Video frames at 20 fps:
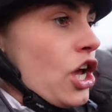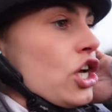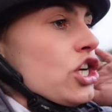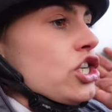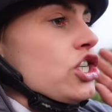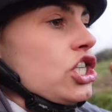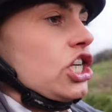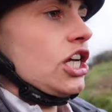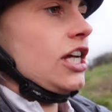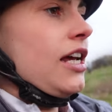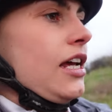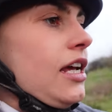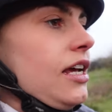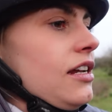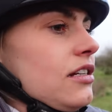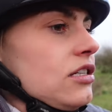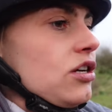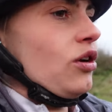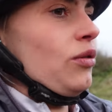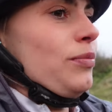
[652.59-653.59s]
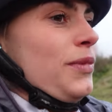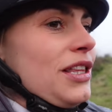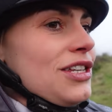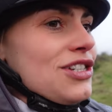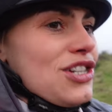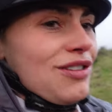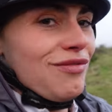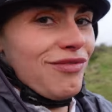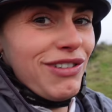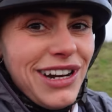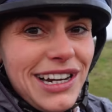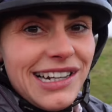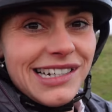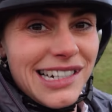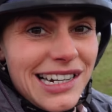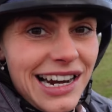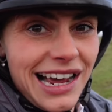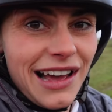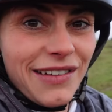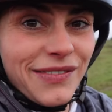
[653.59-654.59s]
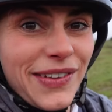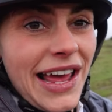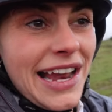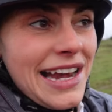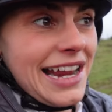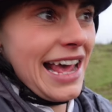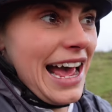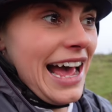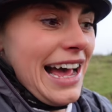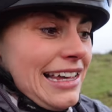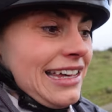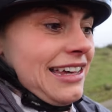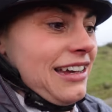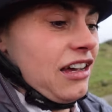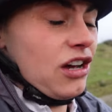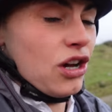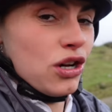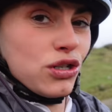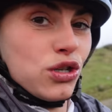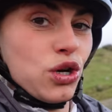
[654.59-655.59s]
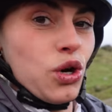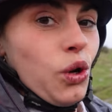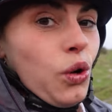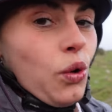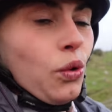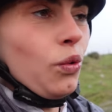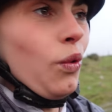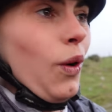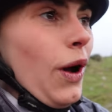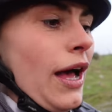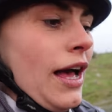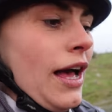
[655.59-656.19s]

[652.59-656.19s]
she told me that she really didn't have any hacking at all,